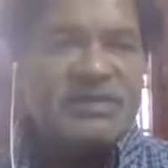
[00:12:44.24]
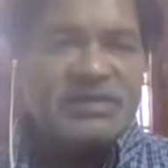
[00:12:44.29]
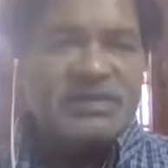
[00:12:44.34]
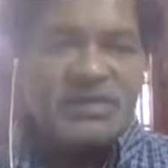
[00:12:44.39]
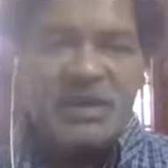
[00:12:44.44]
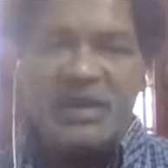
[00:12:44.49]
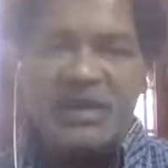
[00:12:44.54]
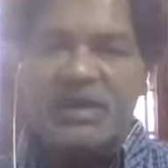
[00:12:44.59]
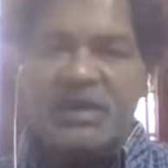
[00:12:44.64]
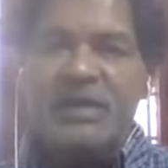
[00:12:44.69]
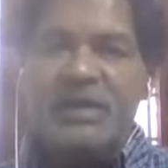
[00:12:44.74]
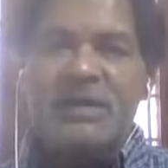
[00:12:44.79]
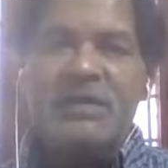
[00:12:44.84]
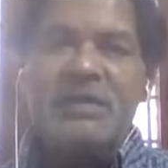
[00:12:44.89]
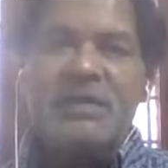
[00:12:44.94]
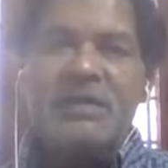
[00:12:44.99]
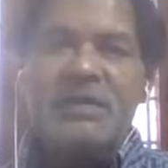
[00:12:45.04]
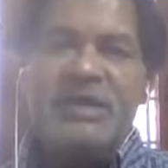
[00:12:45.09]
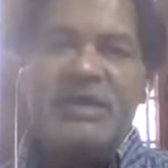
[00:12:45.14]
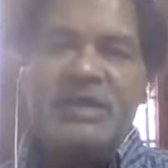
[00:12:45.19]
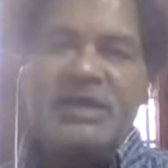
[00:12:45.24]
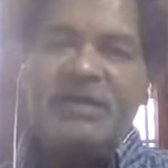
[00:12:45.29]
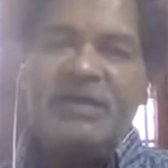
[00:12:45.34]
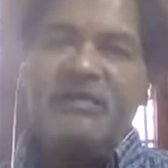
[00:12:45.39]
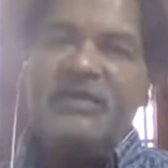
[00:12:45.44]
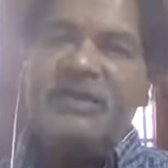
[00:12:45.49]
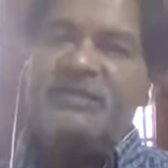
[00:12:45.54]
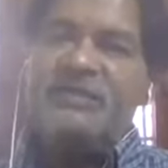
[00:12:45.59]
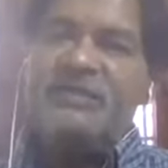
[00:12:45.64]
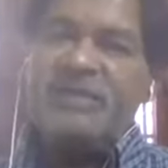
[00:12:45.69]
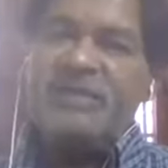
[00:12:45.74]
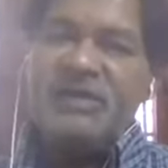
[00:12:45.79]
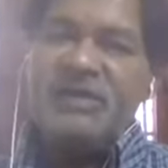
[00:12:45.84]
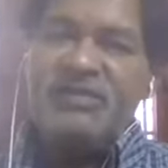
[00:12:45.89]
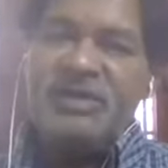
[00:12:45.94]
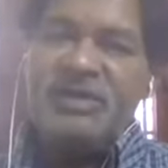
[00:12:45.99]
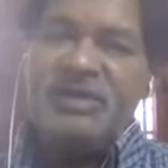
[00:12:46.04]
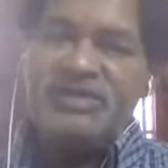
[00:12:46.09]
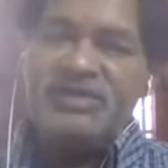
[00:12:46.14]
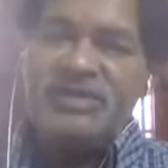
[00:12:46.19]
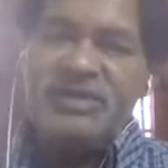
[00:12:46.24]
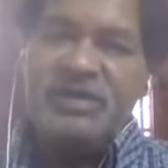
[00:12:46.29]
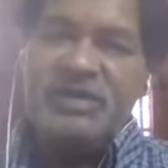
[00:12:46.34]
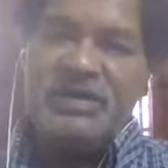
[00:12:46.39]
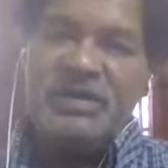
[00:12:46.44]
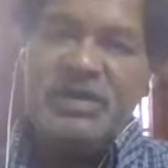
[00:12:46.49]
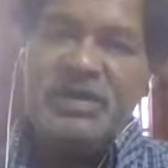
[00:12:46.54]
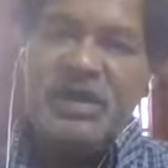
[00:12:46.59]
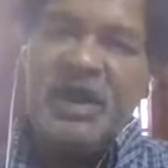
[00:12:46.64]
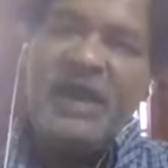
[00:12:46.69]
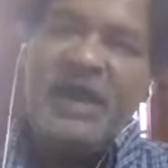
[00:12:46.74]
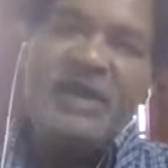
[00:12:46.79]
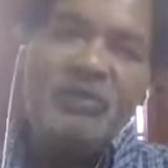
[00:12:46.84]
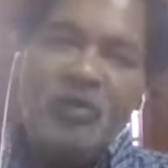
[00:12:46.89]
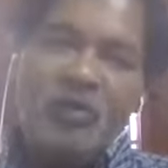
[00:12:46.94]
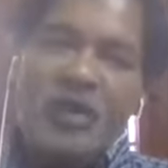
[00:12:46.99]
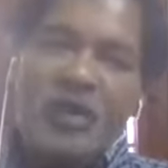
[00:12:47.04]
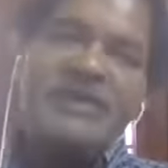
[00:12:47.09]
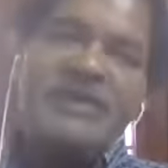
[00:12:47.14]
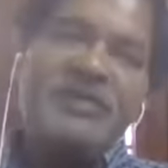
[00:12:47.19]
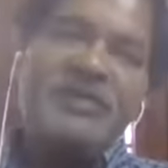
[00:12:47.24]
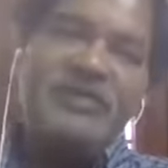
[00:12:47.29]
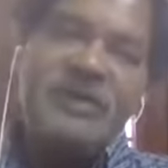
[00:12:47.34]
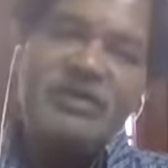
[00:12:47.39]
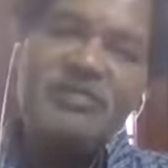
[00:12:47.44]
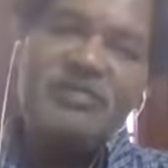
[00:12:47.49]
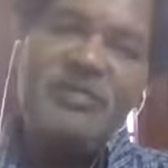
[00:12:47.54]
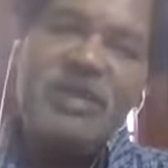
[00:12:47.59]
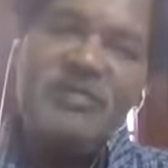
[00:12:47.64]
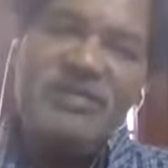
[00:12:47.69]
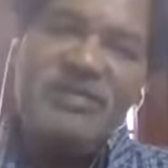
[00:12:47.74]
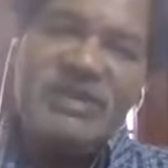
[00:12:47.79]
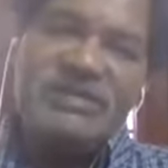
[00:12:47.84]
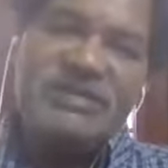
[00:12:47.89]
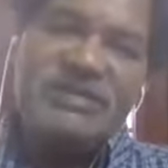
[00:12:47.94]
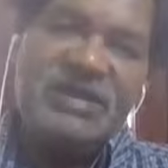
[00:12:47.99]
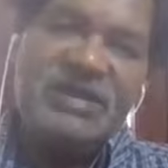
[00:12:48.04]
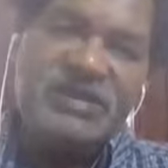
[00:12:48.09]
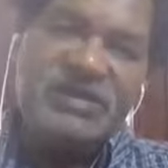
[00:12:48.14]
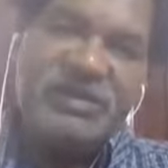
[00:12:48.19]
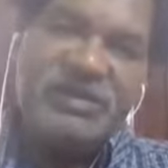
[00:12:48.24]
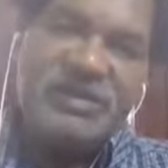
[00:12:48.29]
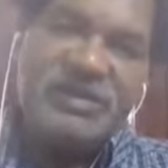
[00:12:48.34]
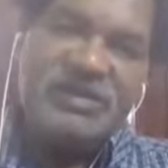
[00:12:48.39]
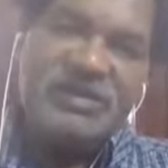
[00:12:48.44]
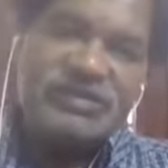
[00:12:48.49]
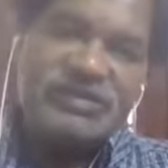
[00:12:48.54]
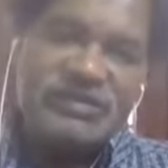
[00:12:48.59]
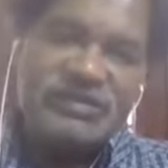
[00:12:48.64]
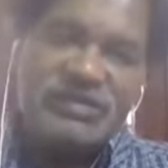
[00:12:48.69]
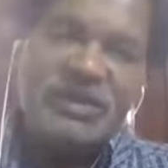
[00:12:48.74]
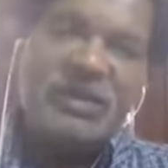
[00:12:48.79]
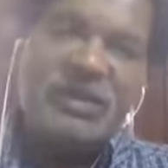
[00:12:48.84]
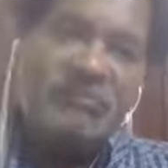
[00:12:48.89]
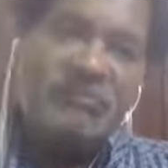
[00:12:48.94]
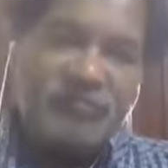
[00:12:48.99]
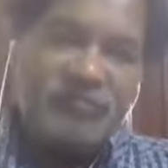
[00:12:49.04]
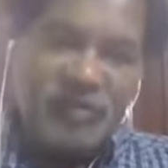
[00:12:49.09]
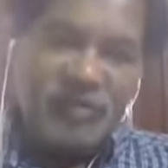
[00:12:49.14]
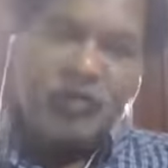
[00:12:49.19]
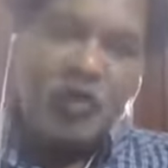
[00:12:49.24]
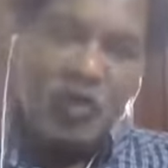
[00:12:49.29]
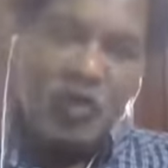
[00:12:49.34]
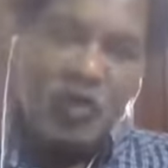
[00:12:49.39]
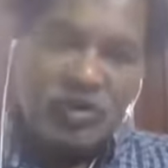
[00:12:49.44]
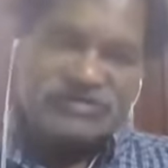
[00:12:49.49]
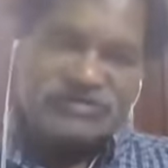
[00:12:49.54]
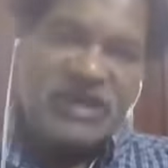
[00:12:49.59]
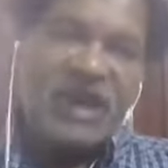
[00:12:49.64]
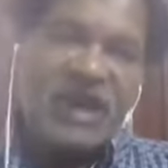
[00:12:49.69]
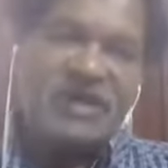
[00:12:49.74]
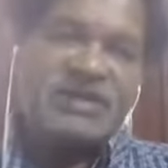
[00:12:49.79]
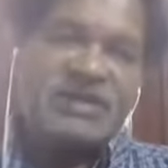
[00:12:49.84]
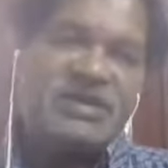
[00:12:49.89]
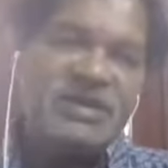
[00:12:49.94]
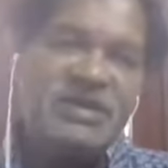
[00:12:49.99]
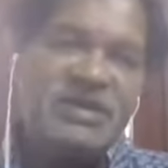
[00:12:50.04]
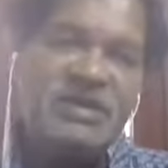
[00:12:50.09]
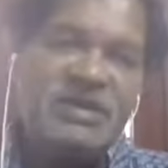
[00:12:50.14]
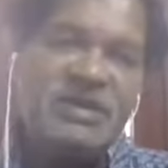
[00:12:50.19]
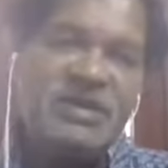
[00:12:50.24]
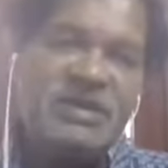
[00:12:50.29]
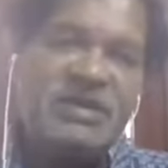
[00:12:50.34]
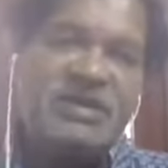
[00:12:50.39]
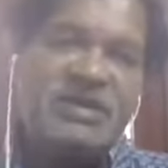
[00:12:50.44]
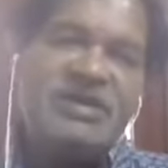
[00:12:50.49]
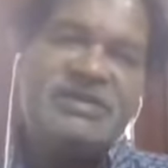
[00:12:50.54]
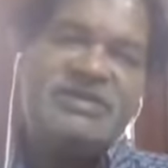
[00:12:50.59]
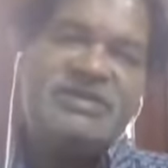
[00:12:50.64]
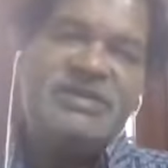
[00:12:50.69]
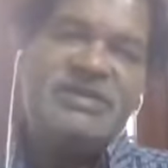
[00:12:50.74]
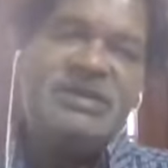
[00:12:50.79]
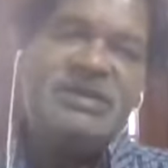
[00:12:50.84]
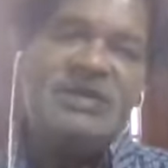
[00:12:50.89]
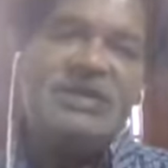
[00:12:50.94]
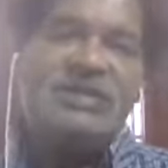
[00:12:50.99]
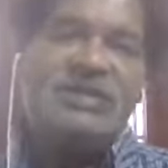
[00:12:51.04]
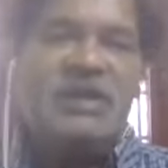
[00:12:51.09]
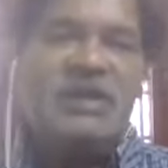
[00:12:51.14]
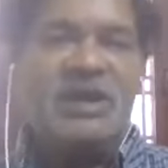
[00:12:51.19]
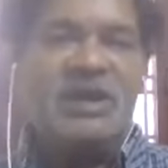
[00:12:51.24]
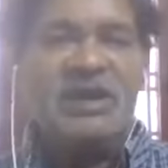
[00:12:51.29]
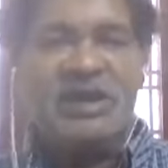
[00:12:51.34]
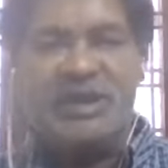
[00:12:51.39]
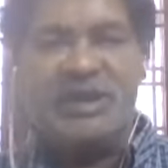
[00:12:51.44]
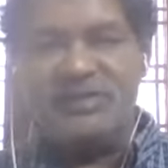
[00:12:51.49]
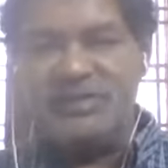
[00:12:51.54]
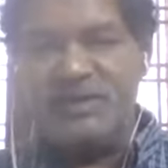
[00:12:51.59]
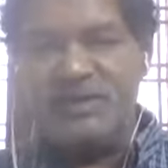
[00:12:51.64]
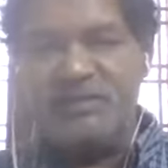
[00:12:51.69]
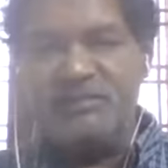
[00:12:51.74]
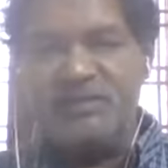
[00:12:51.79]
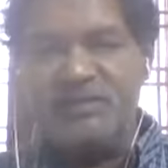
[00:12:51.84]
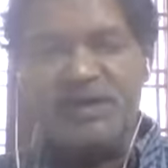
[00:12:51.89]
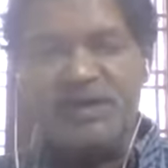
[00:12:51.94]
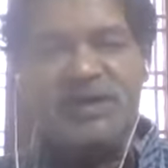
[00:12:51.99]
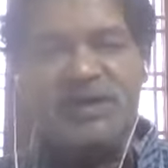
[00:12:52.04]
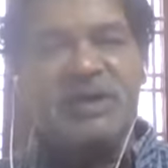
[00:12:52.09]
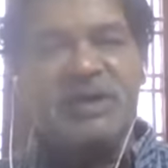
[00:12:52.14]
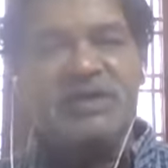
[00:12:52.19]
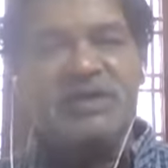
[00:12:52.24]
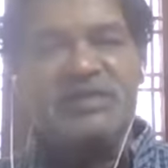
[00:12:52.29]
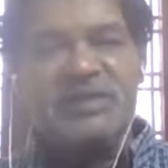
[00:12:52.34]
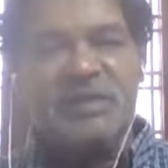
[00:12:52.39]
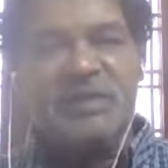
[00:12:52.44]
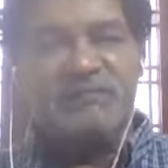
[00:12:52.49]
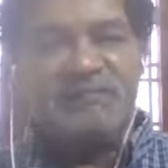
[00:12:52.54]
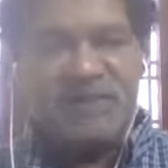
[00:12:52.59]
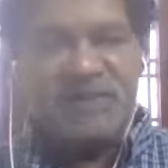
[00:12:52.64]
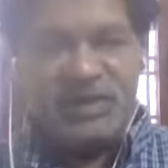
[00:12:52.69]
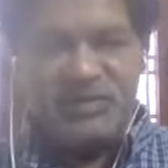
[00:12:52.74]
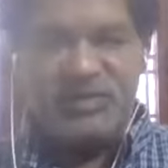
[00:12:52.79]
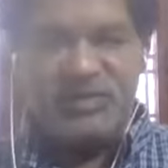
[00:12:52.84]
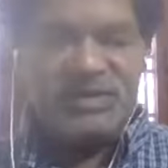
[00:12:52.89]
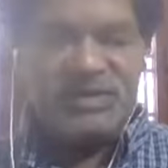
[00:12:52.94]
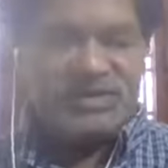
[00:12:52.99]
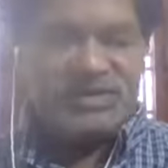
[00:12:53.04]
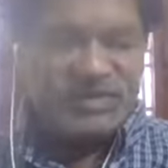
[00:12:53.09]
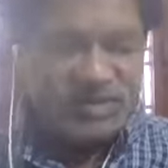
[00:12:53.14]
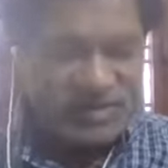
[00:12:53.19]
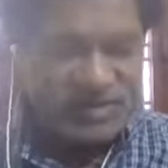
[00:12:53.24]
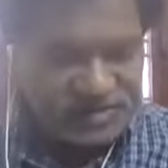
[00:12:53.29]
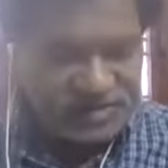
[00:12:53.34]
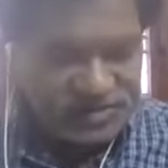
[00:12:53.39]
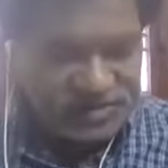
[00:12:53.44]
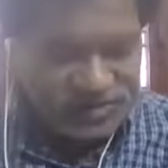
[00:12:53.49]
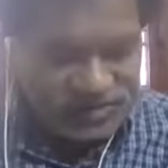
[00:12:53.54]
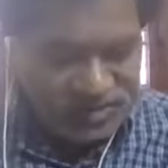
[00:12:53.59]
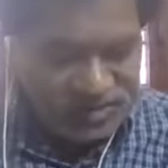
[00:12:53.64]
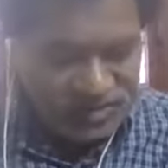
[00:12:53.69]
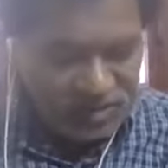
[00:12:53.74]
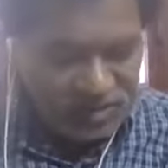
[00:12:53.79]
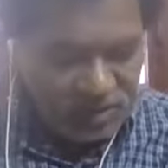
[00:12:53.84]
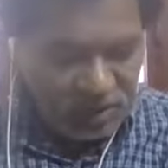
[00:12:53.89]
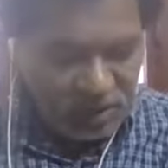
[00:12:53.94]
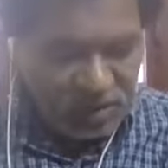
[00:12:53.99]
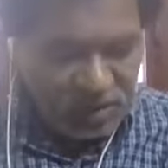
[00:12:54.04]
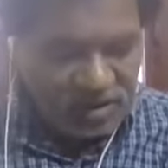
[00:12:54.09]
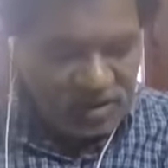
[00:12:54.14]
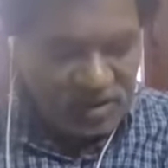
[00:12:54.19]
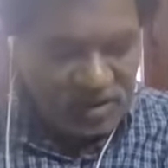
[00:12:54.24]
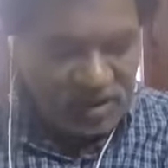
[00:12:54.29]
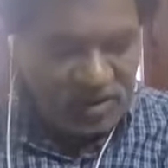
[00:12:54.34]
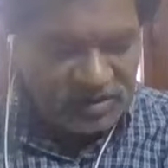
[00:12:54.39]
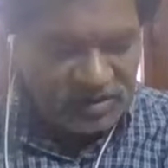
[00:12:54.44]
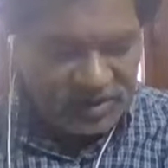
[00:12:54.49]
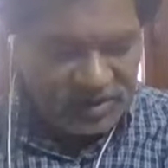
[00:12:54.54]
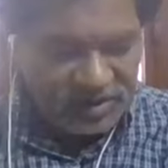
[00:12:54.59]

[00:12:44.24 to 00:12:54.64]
the relevant previous year. And whatever it may be, the years before that is they are nothing but the previous years. We'll call